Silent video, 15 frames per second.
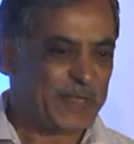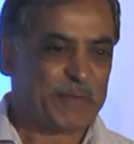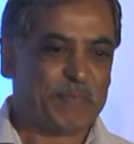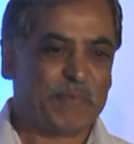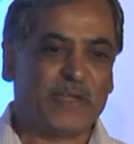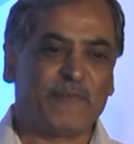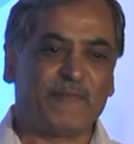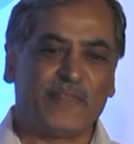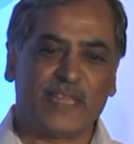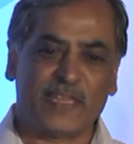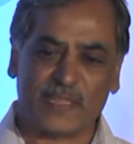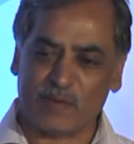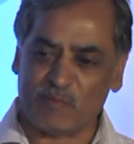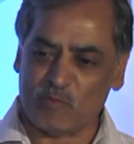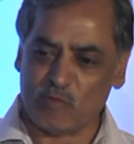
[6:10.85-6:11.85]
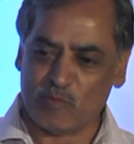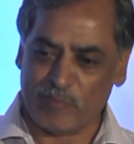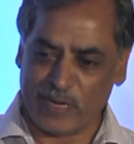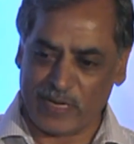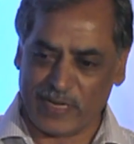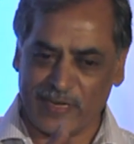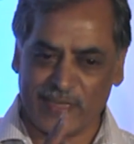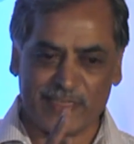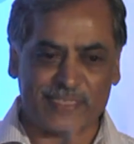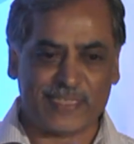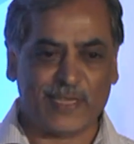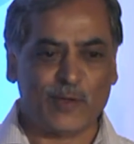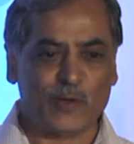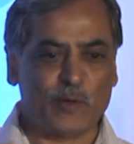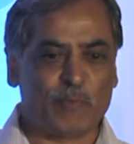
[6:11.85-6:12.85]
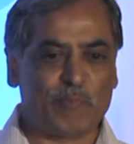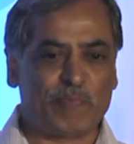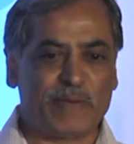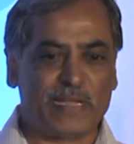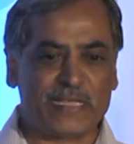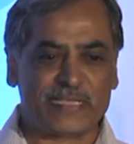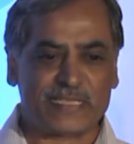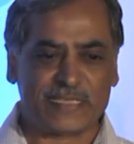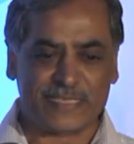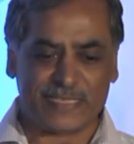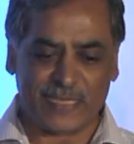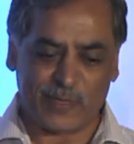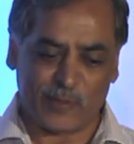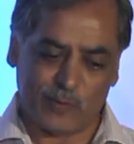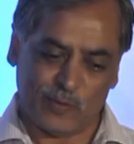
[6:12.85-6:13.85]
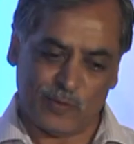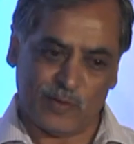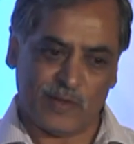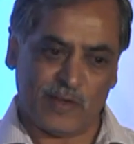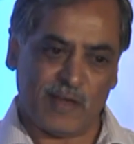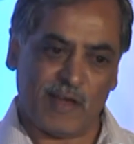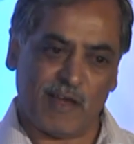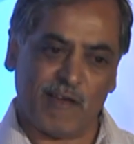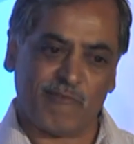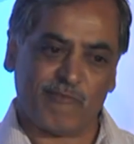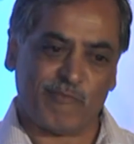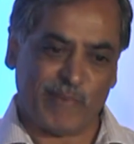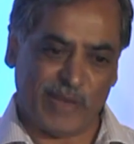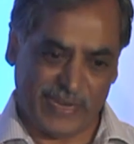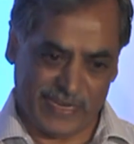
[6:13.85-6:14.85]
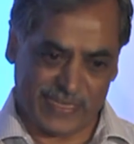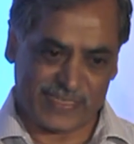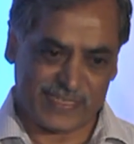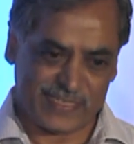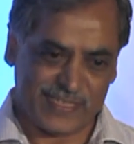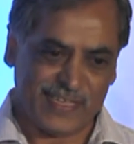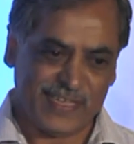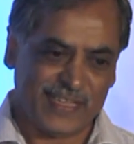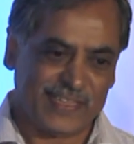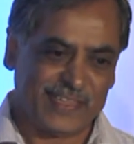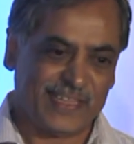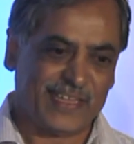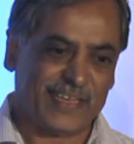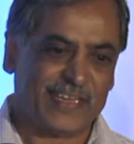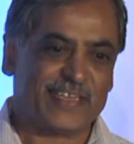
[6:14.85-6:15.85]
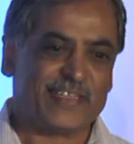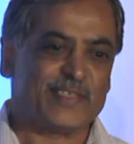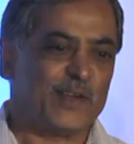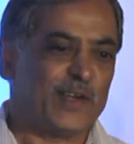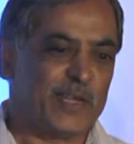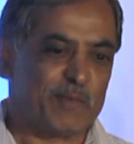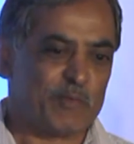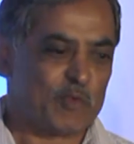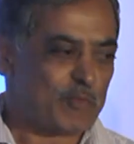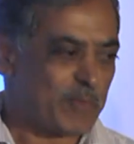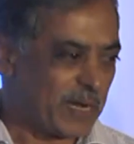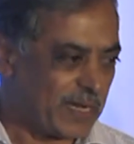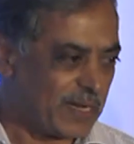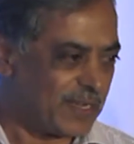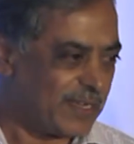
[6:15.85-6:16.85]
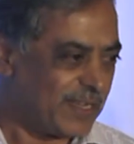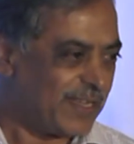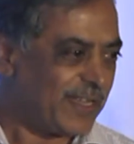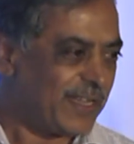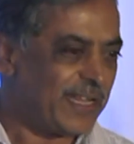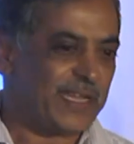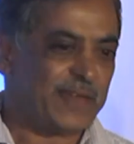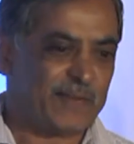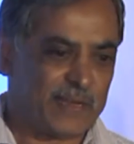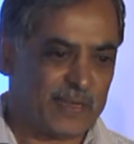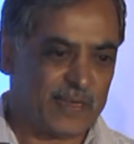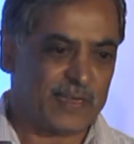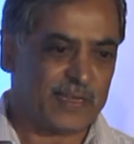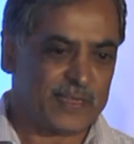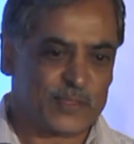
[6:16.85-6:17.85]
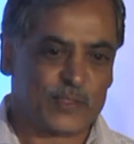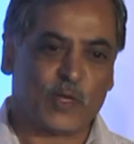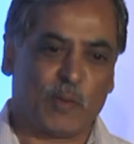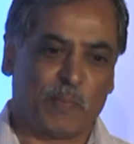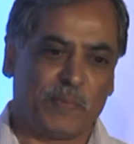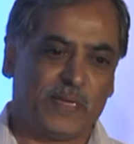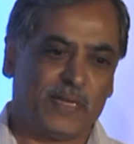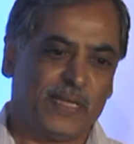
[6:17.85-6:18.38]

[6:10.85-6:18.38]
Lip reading: But if there is a movement 0 plus 0 half minus, then it is not a movement, it will stop.